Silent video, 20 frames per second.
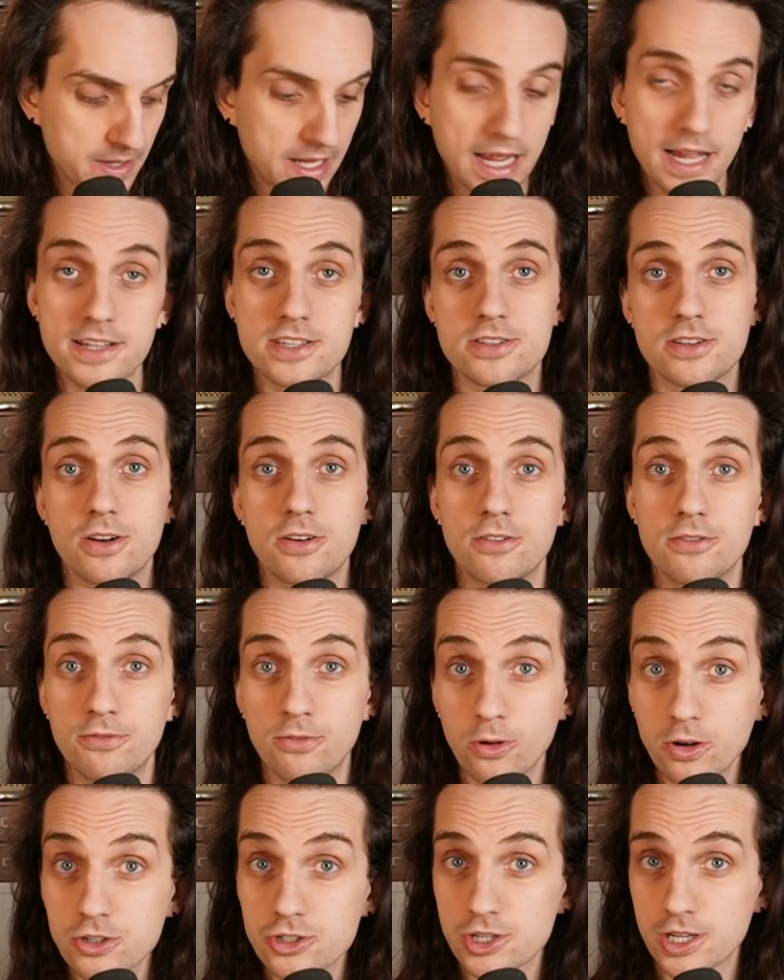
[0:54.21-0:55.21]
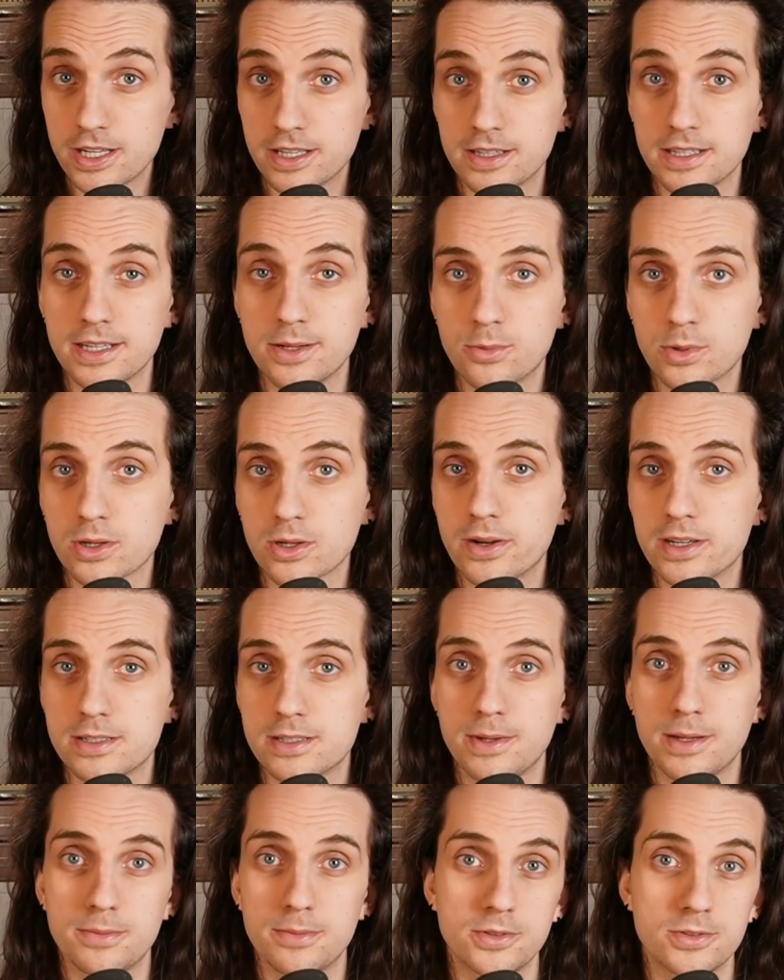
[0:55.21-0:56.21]
And so fortunately, we're going to
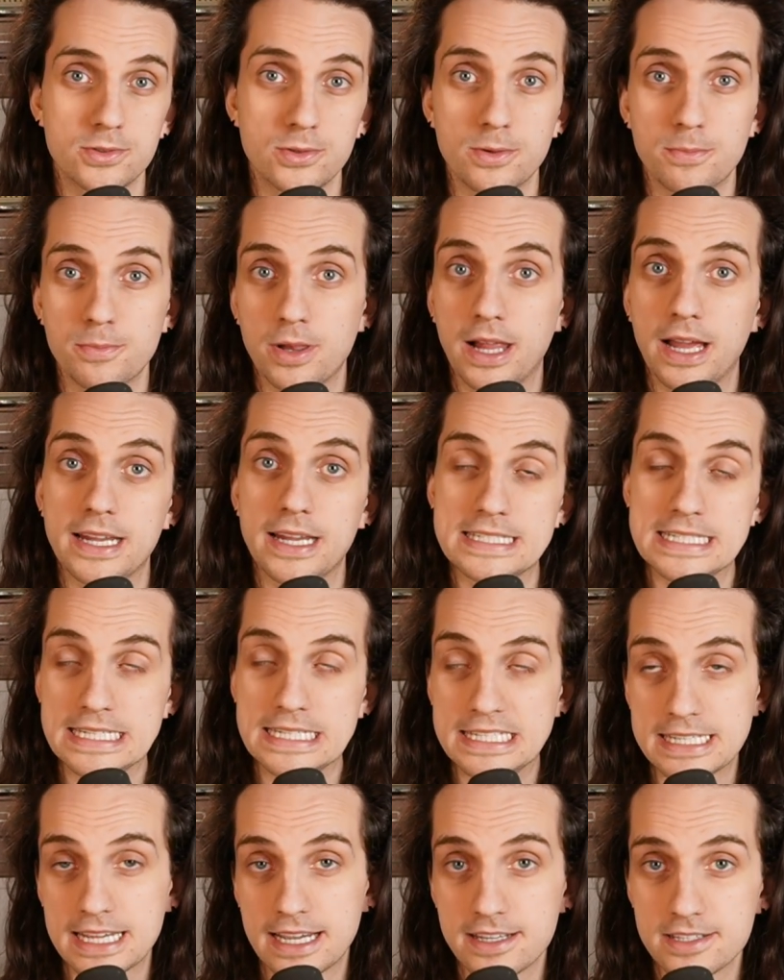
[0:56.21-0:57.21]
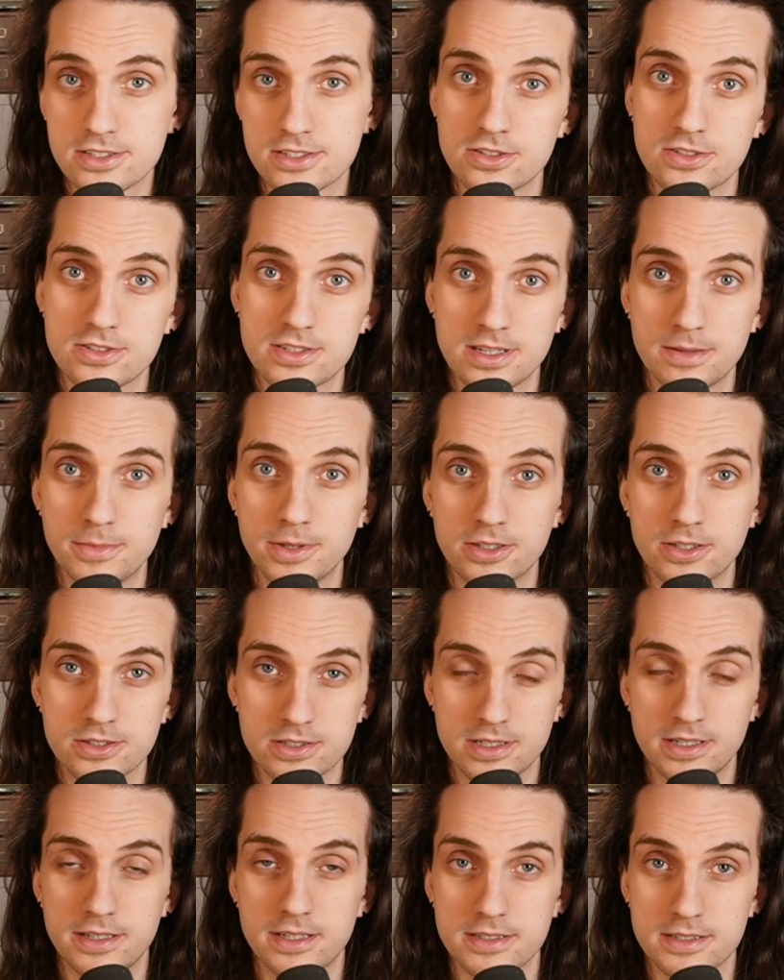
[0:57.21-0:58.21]
be able to apply t-tests or similar
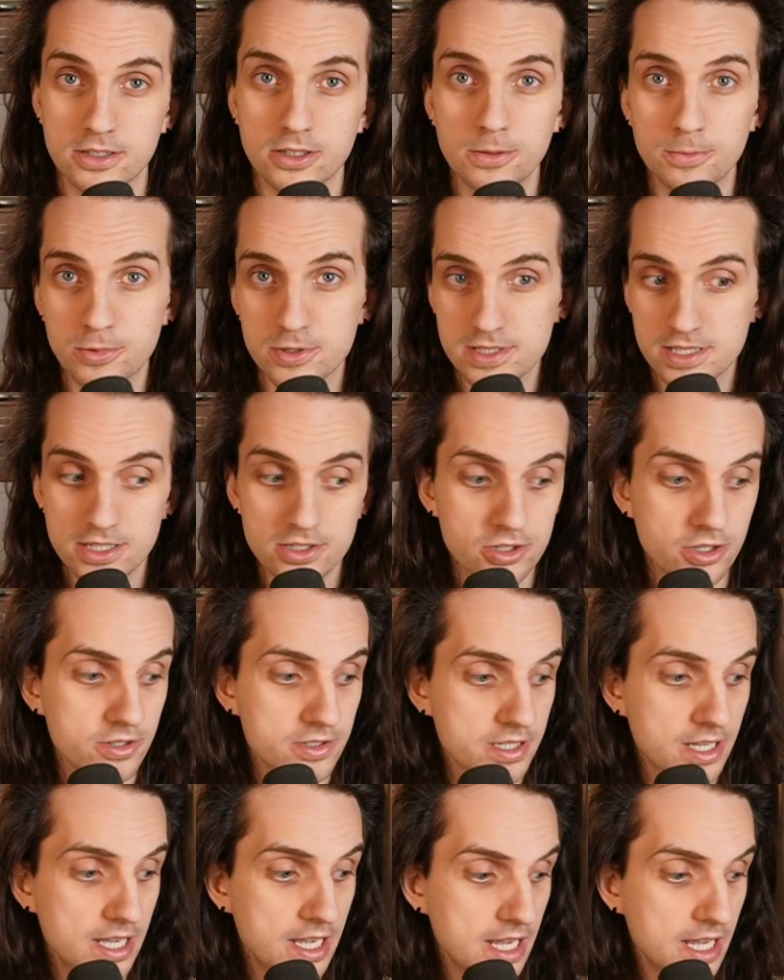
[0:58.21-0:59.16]
statistical procedures